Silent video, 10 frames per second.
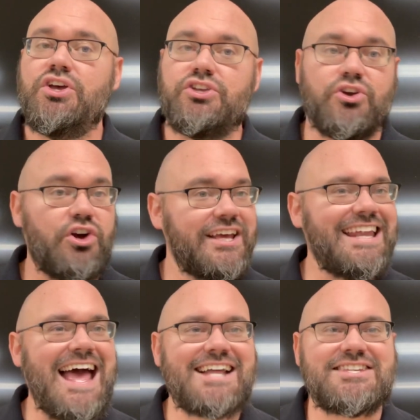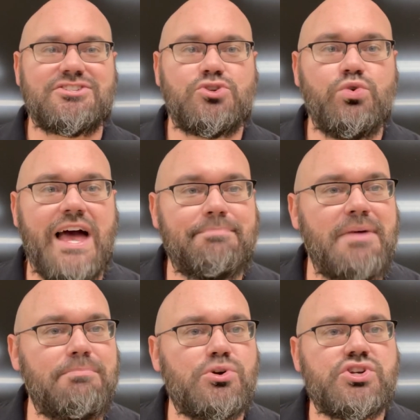you're going to get access to that
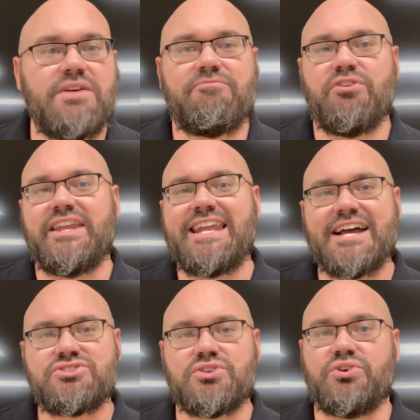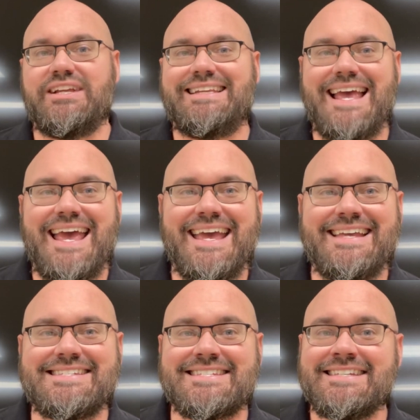membership for the next 30
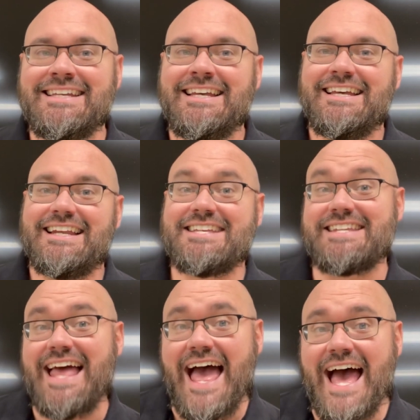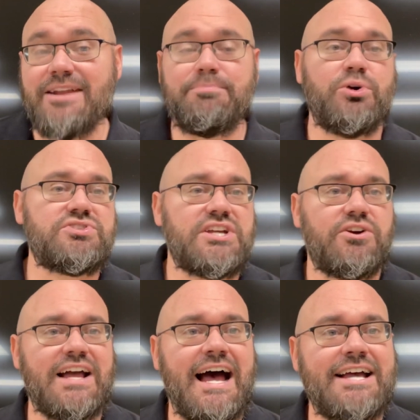days. As an added bonus
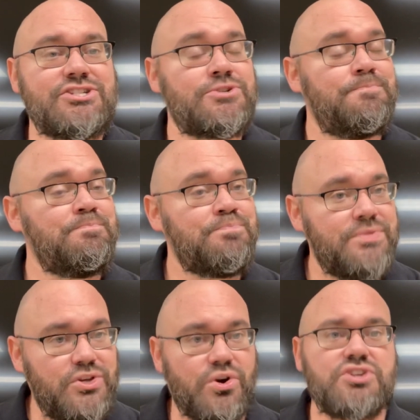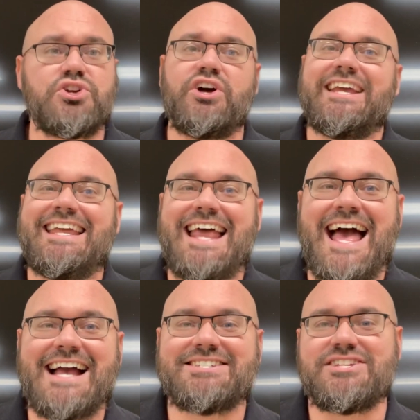here, guys, you're also going to get
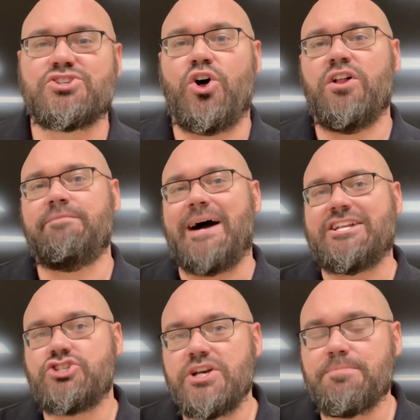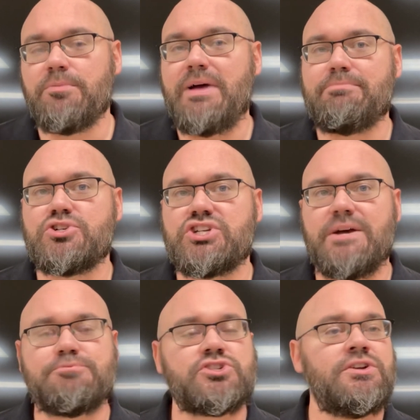access to all of my cheaper
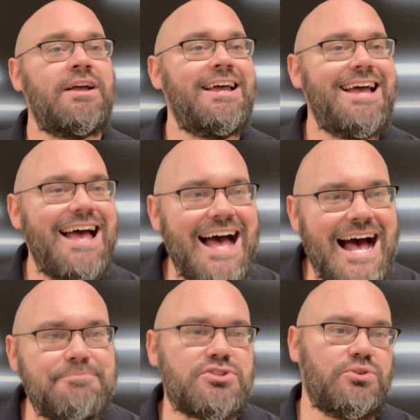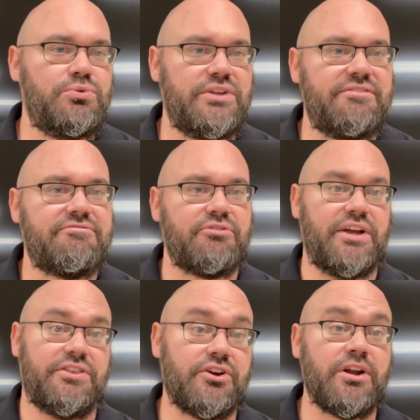memberships absolutely
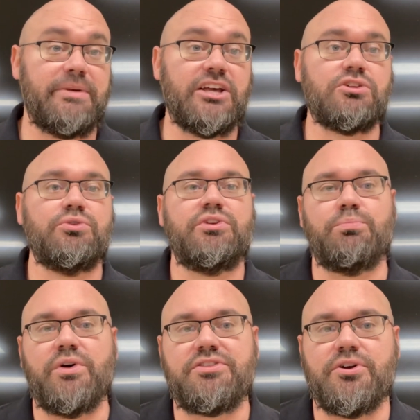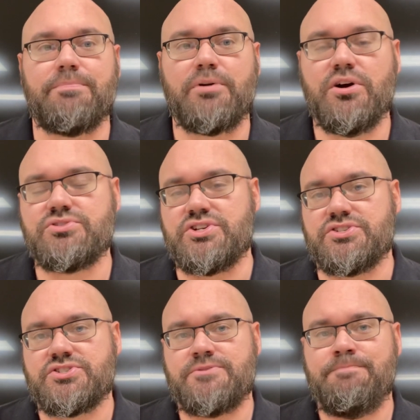free. They're going to be included with your
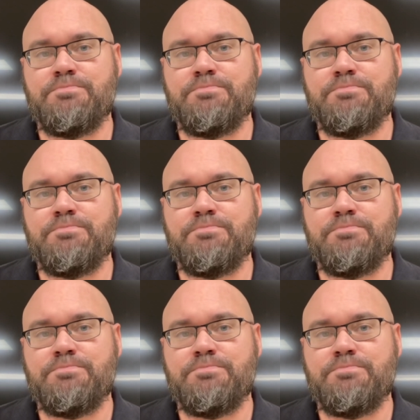purchase.